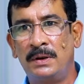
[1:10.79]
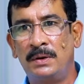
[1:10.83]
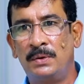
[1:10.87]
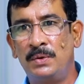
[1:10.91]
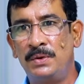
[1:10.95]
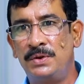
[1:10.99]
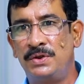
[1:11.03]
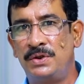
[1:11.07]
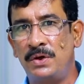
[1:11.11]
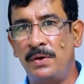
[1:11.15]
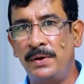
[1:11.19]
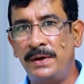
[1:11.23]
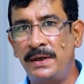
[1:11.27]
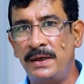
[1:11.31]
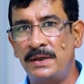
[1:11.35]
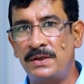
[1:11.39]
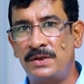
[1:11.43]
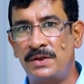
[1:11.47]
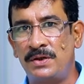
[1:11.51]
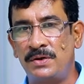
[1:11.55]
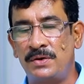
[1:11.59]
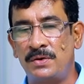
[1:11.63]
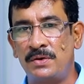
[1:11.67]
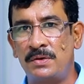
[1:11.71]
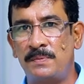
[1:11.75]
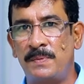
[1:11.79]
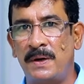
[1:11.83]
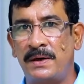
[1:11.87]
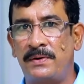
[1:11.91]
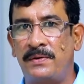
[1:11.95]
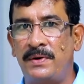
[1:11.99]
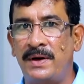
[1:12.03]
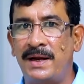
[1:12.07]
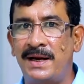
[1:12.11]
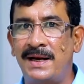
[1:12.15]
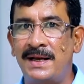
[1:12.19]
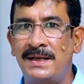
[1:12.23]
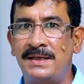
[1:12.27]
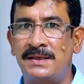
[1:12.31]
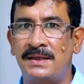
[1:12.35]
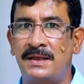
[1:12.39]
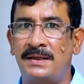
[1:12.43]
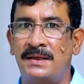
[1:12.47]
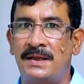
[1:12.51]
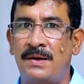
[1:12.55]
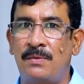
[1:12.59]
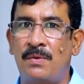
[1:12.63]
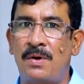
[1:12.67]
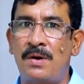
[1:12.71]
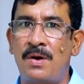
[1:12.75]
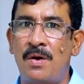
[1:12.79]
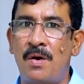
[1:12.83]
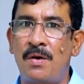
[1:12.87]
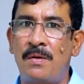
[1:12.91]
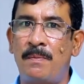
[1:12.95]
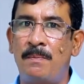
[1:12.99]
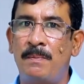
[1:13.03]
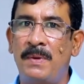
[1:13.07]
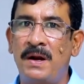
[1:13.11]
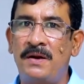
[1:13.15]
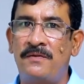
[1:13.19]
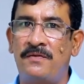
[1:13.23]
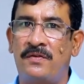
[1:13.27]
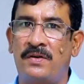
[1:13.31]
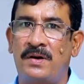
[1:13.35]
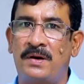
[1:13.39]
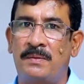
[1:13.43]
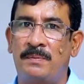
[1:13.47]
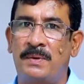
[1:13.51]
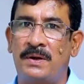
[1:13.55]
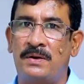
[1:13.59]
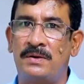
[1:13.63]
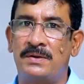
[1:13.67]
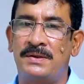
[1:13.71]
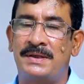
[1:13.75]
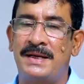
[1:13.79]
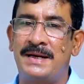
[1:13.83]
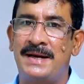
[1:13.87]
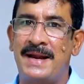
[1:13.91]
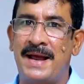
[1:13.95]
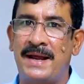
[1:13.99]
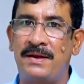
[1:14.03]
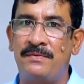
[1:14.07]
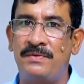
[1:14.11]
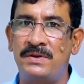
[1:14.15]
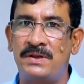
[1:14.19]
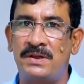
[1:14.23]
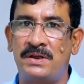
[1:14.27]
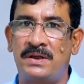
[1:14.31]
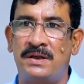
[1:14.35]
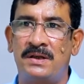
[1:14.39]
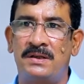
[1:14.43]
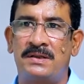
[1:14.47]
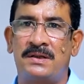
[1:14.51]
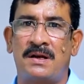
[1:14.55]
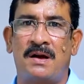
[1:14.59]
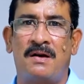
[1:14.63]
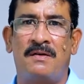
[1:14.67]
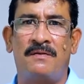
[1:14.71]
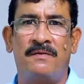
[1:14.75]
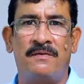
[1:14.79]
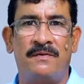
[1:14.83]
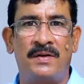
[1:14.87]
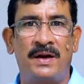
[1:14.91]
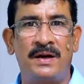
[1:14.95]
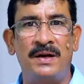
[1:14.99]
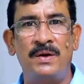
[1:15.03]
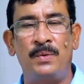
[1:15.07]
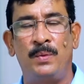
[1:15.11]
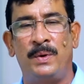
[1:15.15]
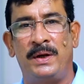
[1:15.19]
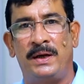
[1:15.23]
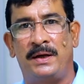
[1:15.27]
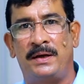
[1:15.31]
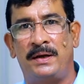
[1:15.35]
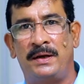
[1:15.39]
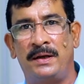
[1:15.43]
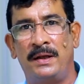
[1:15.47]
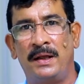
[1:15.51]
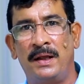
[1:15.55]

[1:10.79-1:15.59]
who join institutes but realize that they were not made for it because their language skills are very weak.